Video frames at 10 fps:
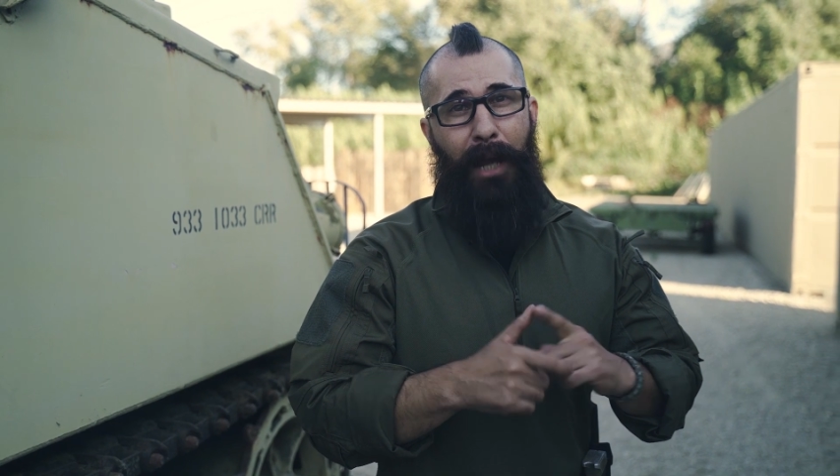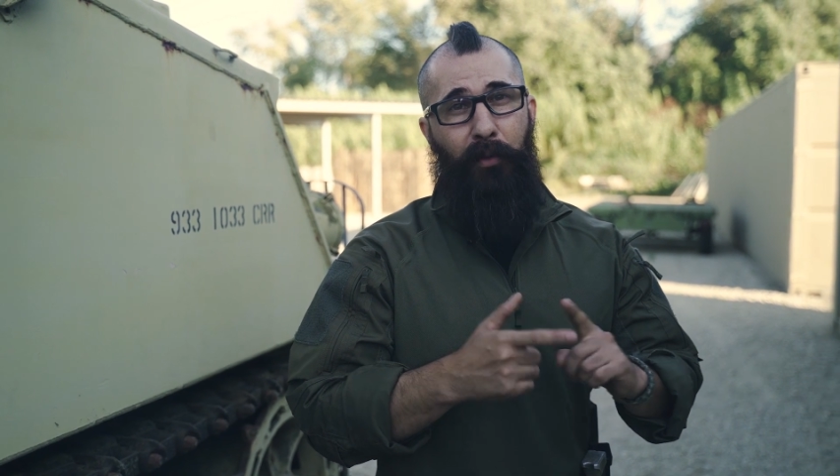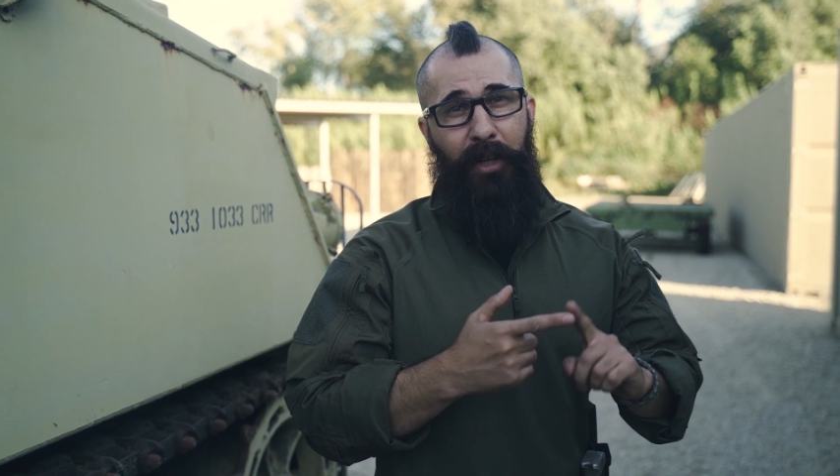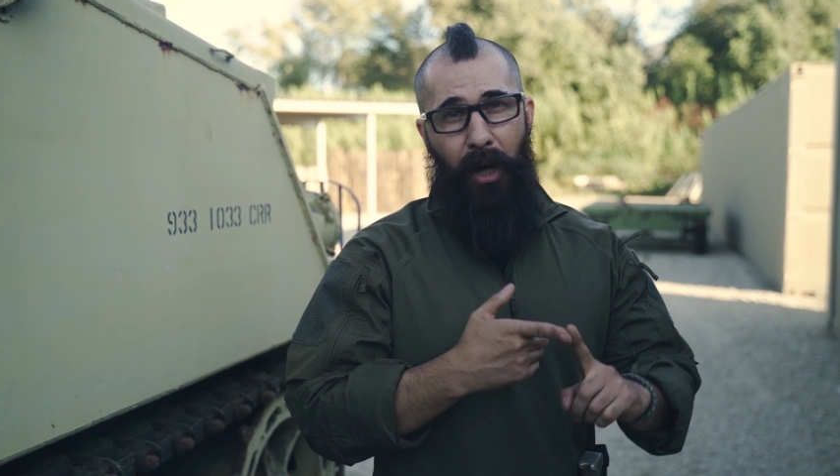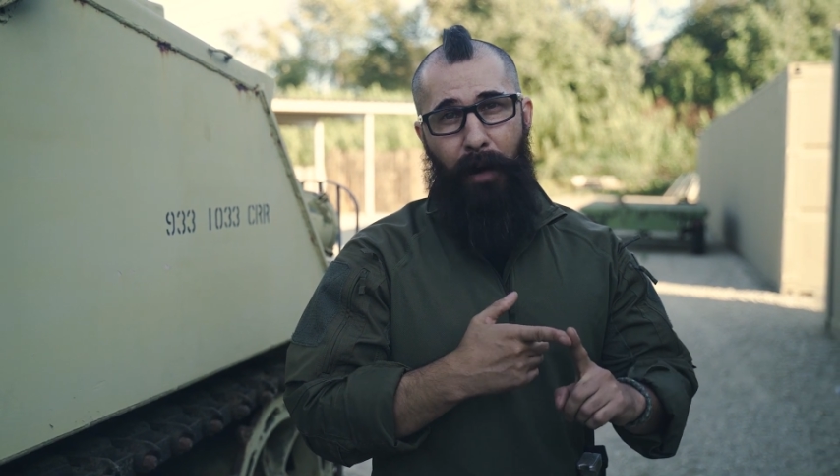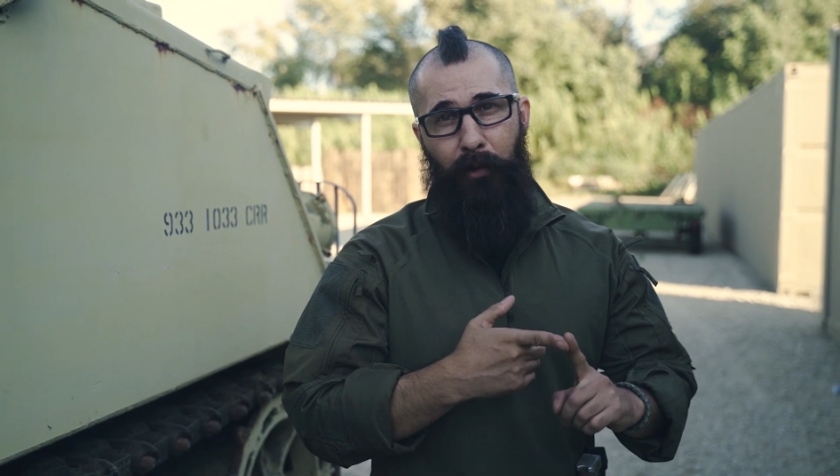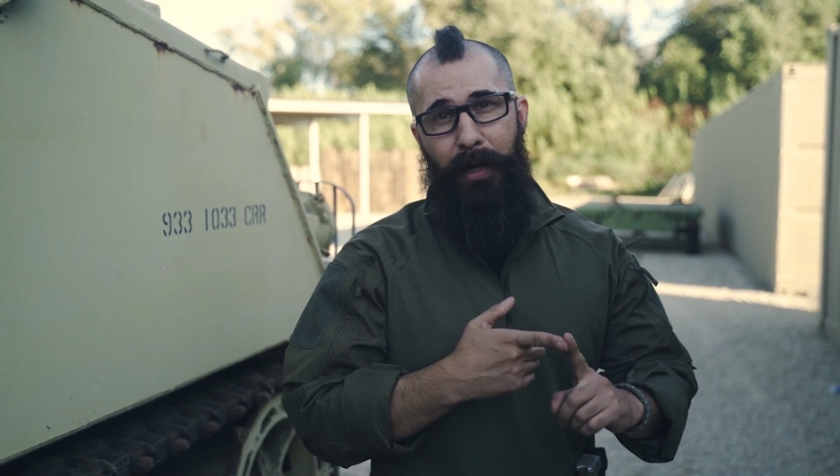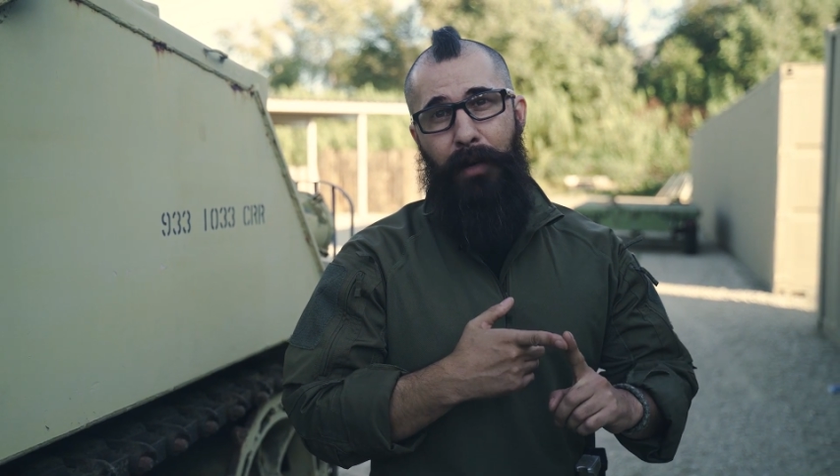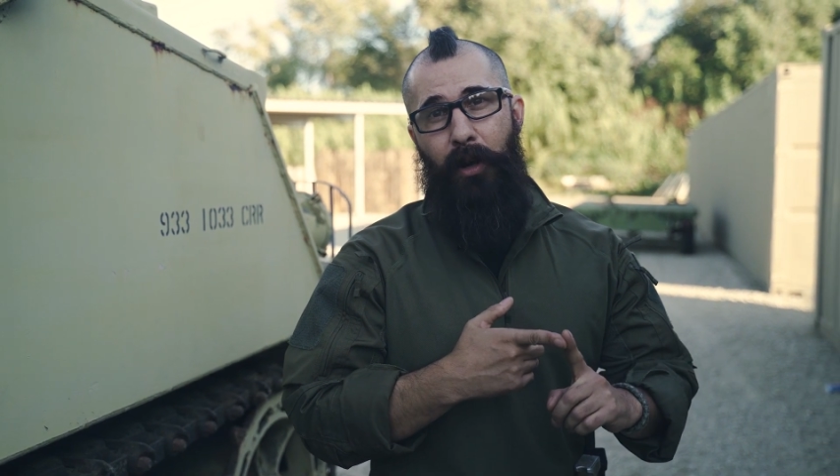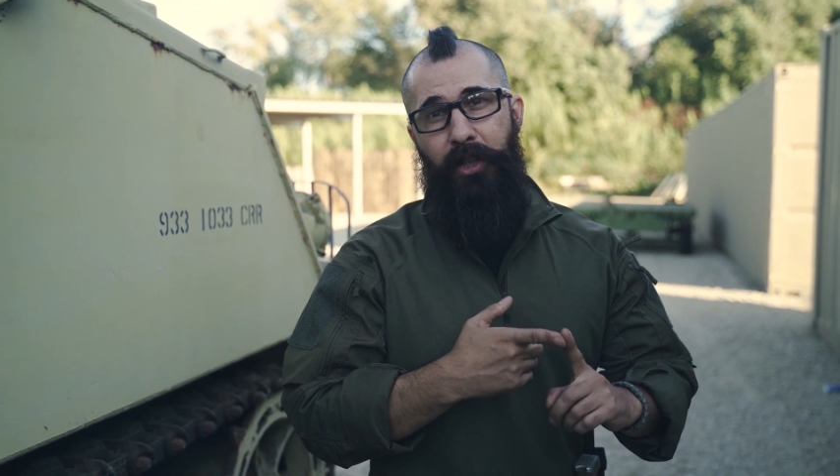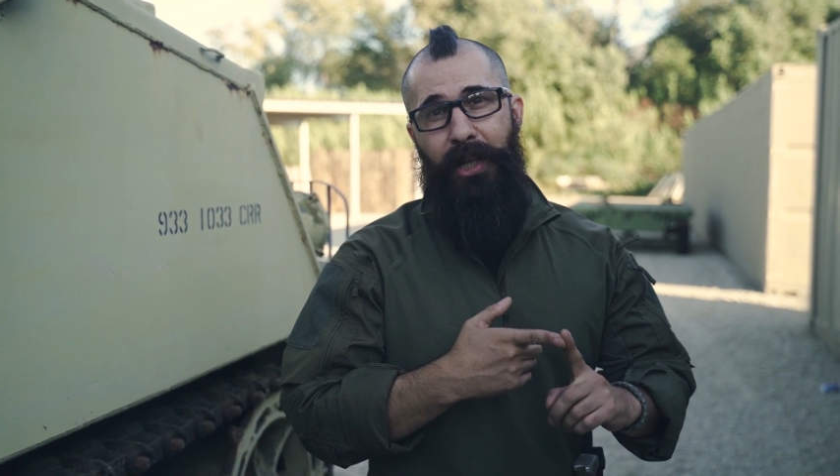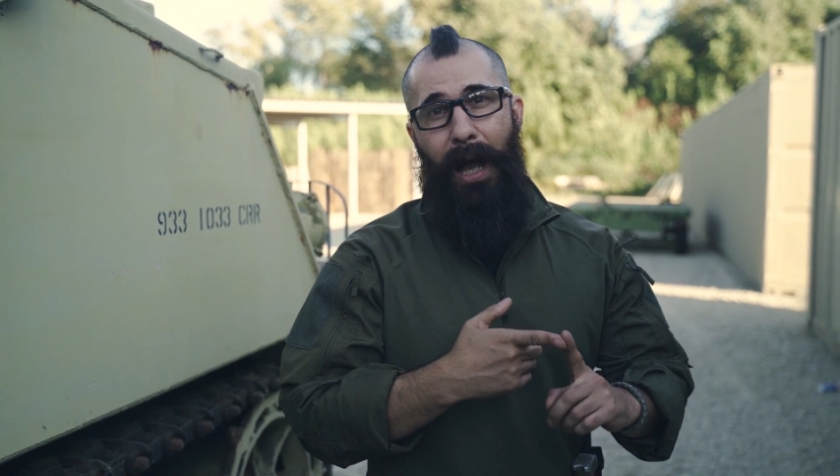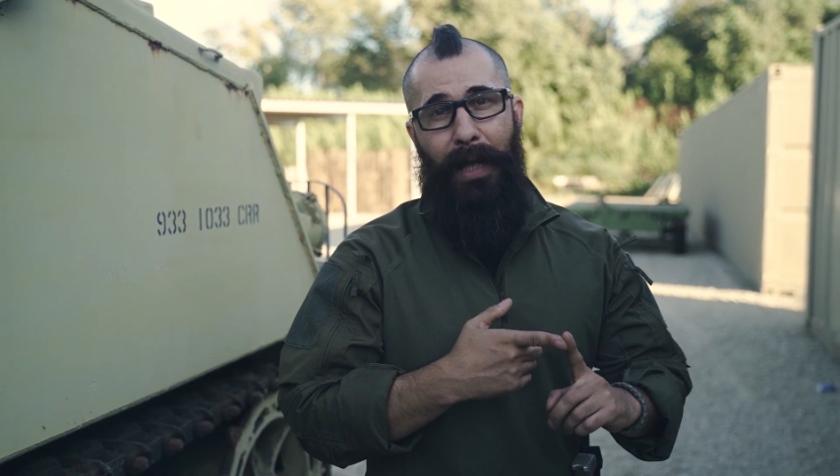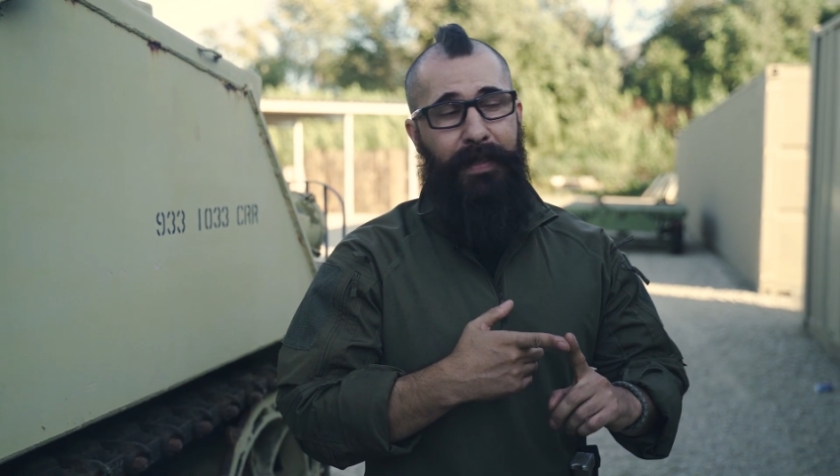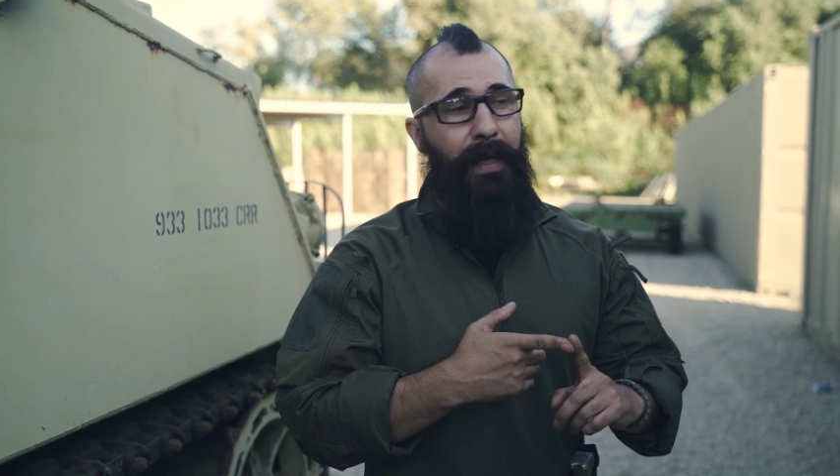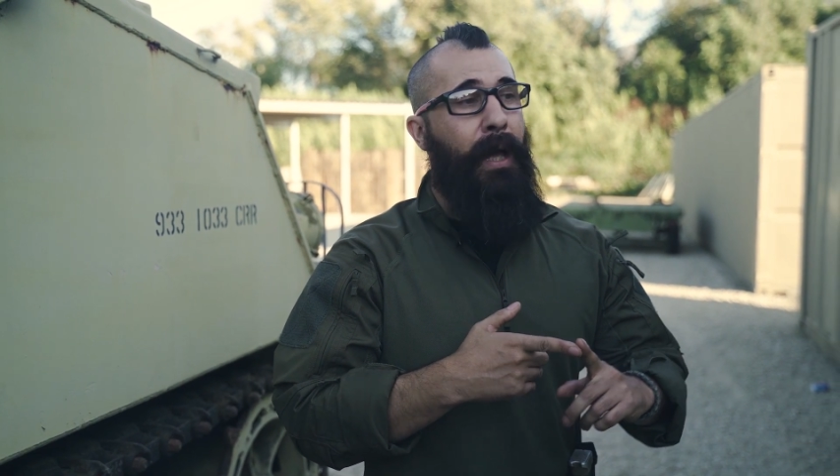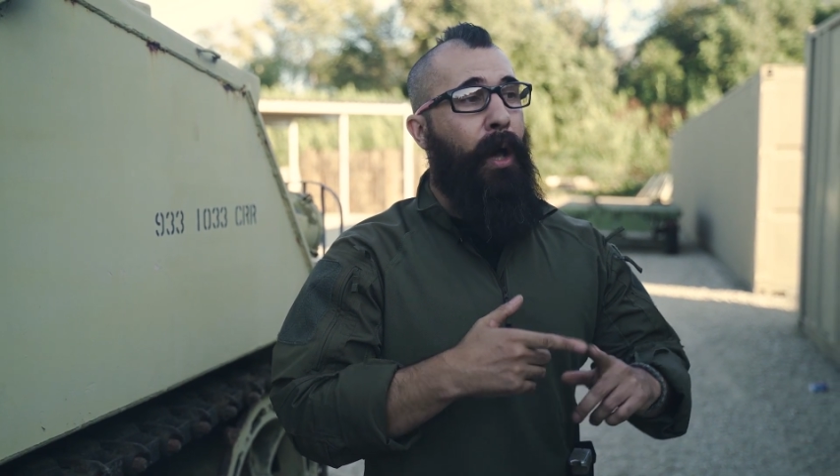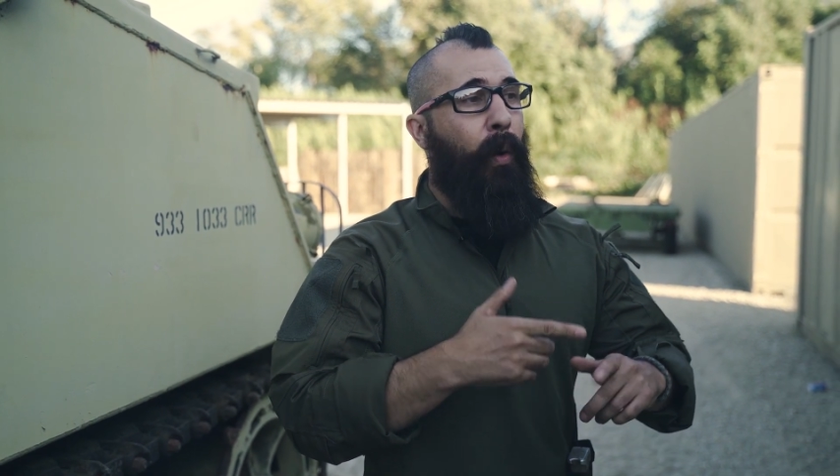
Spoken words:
and recovery of our shots.